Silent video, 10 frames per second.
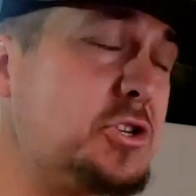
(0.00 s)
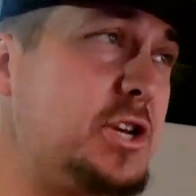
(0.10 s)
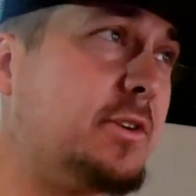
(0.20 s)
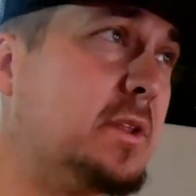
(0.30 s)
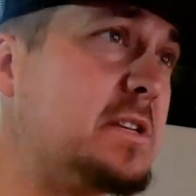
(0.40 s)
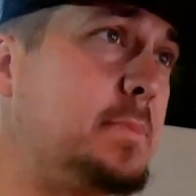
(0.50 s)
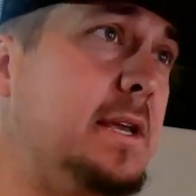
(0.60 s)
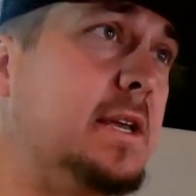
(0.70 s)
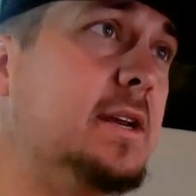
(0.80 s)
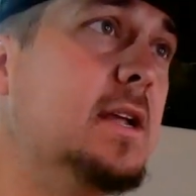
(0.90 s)
Generally
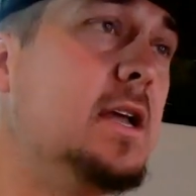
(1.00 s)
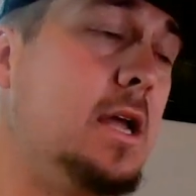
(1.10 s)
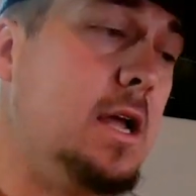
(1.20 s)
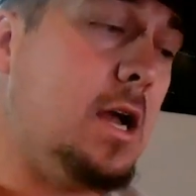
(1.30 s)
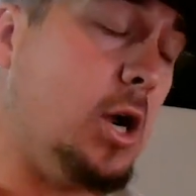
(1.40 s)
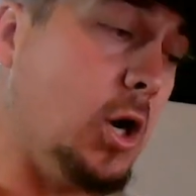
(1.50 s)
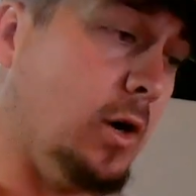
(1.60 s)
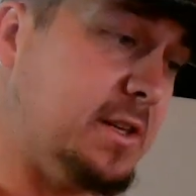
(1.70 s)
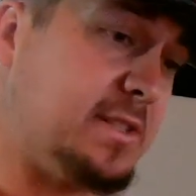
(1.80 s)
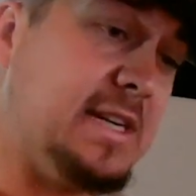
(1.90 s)
speaking,
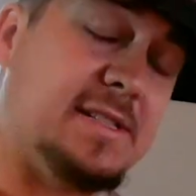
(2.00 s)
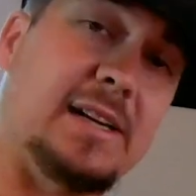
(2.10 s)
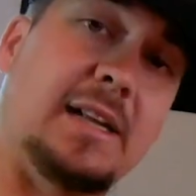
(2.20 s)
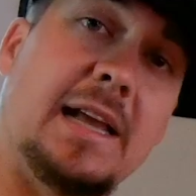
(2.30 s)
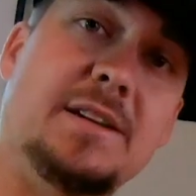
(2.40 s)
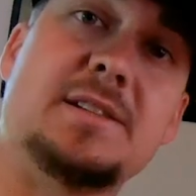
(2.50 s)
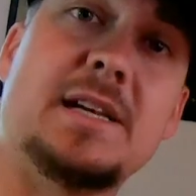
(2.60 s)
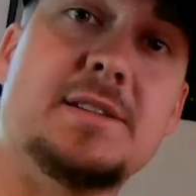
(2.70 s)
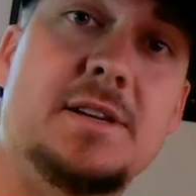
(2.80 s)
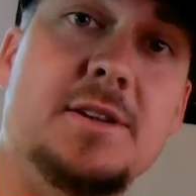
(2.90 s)
early season and late
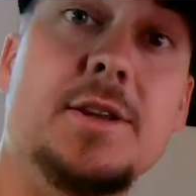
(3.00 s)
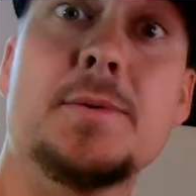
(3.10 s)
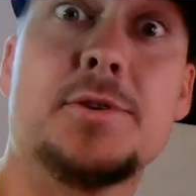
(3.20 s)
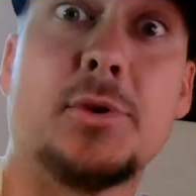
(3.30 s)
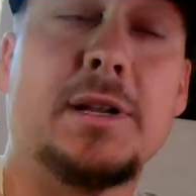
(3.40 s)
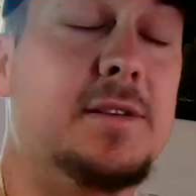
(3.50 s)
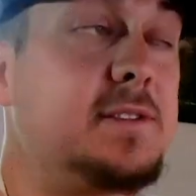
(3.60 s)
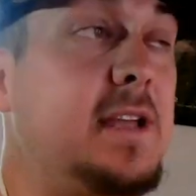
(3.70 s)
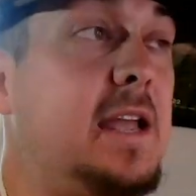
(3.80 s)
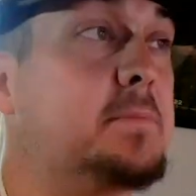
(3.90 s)
season, you would treat it the
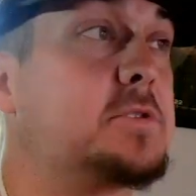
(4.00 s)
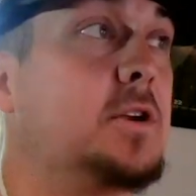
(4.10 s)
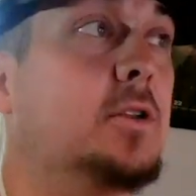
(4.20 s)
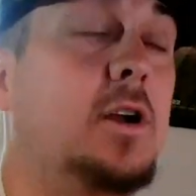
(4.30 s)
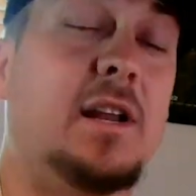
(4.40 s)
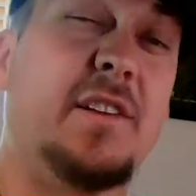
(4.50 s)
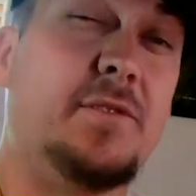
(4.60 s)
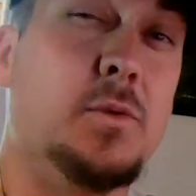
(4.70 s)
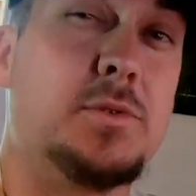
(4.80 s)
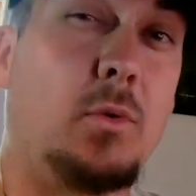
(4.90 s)
same. So you're looking
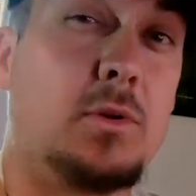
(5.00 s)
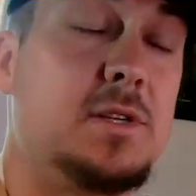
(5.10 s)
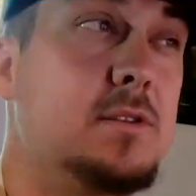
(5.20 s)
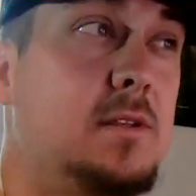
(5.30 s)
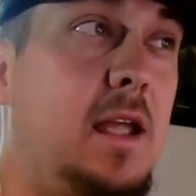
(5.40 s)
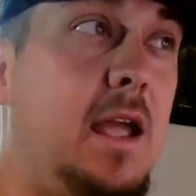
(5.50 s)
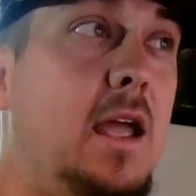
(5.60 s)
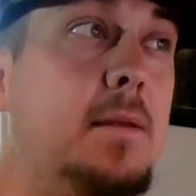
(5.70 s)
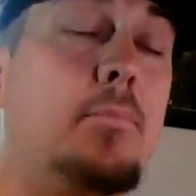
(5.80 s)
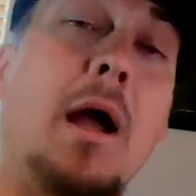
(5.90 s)
at food sources,
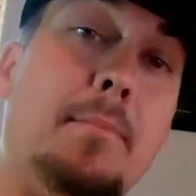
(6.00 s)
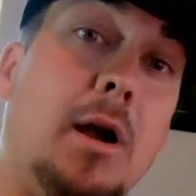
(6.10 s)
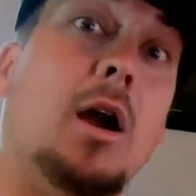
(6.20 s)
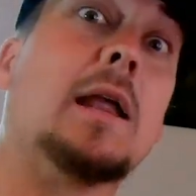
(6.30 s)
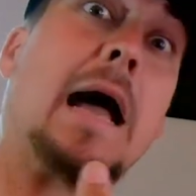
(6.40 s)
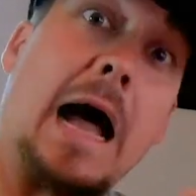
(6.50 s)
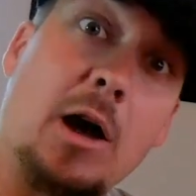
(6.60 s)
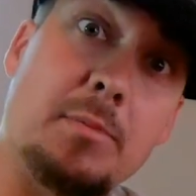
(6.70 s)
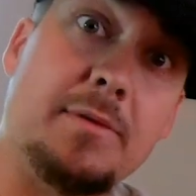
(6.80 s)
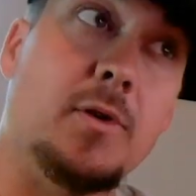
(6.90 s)
and primarily
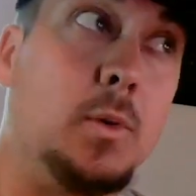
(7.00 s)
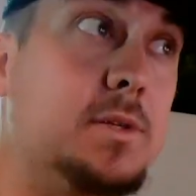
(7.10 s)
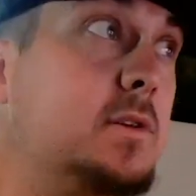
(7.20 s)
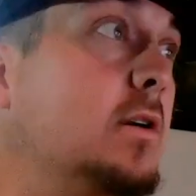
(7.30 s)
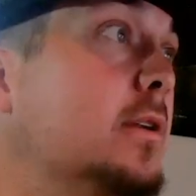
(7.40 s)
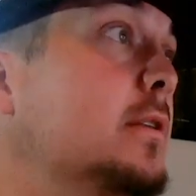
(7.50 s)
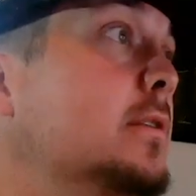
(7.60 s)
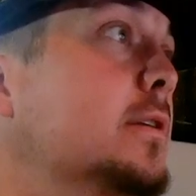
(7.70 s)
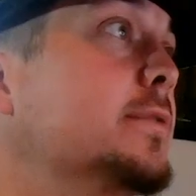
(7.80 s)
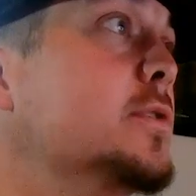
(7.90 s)
I would be focused on
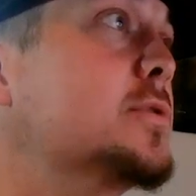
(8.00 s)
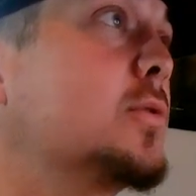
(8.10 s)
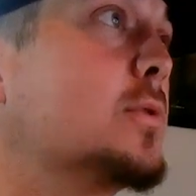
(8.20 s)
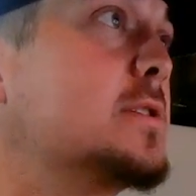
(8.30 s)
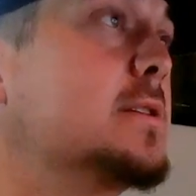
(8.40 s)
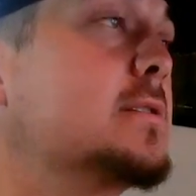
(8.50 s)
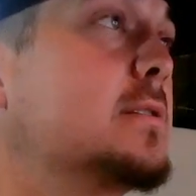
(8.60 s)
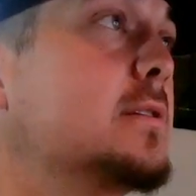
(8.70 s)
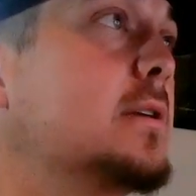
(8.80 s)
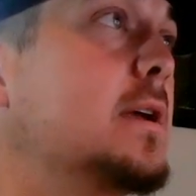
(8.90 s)
the food
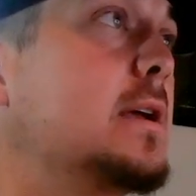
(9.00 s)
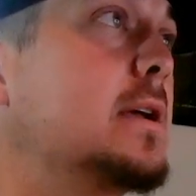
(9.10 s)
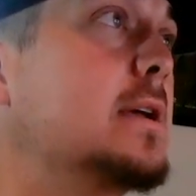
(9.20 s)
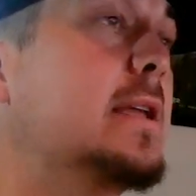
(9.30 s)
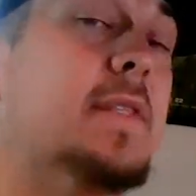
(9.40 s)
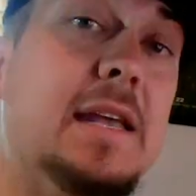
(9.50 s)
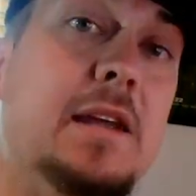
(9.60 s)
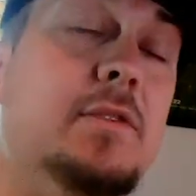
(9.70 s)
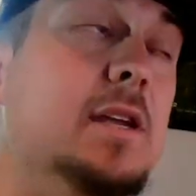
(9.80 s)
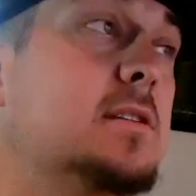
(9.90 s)
sources in
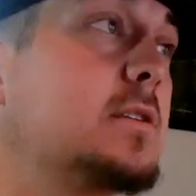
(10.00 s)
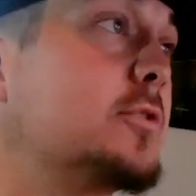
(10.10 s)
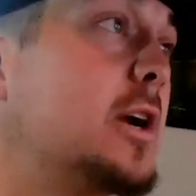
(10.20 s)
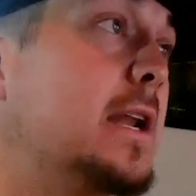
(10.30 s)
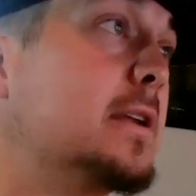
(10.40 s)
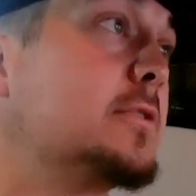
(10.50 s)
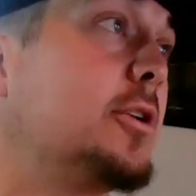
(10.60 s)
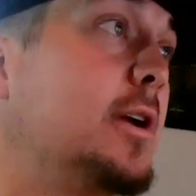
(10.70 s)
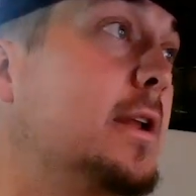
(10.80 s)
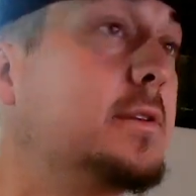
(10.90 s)
the evenings to try
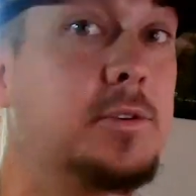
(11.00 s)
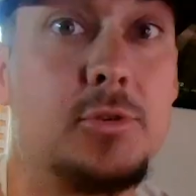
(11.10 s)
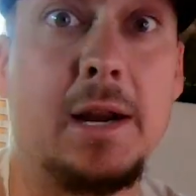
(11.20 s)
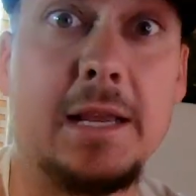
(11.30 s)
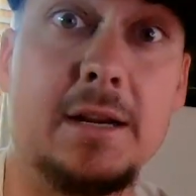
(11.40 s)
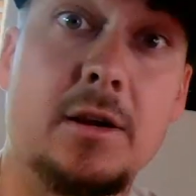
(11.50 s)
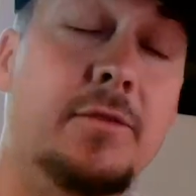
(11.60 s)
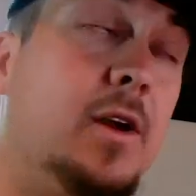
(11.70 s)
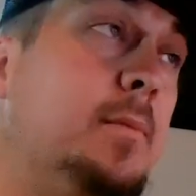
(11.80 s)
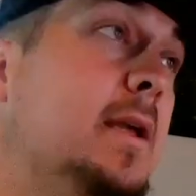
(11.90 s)
to get deer
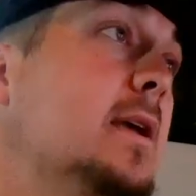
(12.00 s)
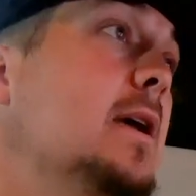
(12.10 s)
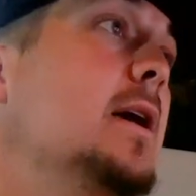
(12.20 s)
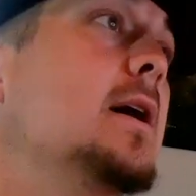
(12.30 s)
in front of me.